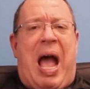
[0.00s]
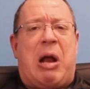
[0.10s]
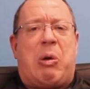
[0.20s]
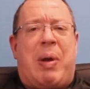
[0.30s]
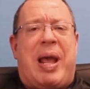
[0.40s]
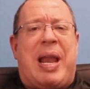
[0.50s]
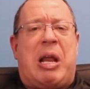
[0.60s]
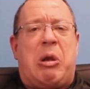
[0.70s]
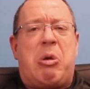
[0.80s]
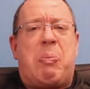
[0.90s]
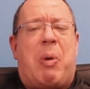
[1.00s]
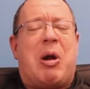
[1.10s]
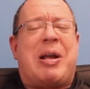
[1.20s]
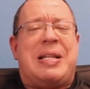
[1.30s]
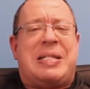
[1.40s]
and creating new
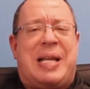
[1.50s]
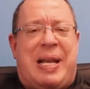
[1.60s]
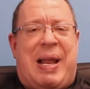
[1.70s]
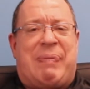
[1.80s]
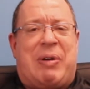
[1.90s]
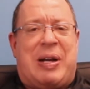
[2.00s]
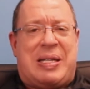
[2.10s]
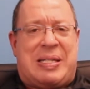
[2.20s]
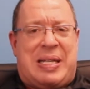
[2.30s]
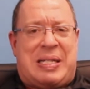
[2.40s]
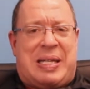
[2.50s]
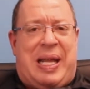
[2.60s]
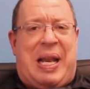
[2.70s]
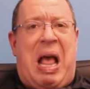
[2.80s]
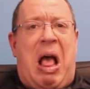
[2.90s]
markets that never
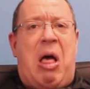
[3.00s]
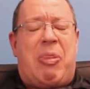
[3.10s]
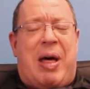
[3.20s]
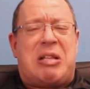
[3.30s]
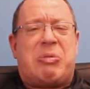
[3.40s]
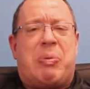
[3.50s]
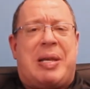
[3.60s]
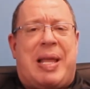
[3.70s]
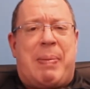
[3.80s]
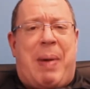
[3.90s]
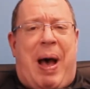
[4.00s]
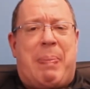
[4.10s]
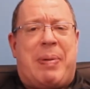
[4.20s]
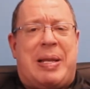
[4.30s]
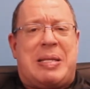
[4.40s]
existed. That's where team
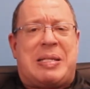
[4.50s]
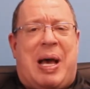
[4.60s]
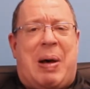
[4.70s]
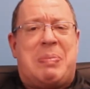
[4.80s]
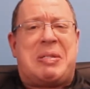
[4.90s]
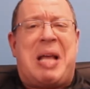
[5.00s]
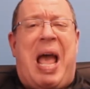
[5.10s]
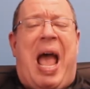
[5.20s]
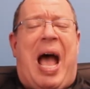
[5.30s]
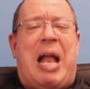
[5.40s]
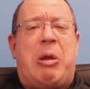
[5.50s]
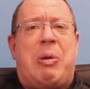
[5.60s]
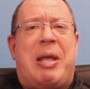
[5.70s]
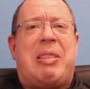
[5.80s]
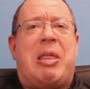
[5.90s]
happiness comes. And you
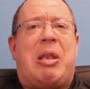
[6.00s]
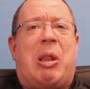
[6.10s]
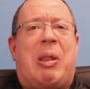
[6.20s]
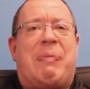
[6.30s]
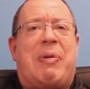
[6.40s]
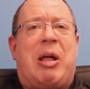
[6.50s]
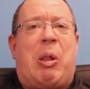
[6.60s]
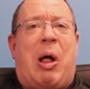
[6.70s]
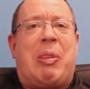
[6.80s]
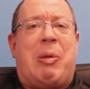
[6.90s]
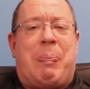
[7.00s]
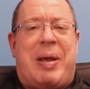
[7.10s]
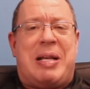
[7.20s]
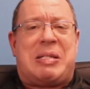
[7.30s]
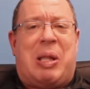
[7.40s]
need the delivery along the
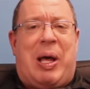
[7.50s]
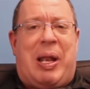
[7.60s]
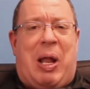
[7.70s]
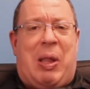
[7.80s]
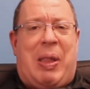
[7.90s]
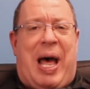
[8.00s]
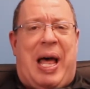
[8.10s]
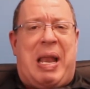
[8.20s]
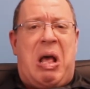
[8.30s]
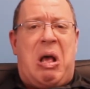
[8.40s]
baseline on that.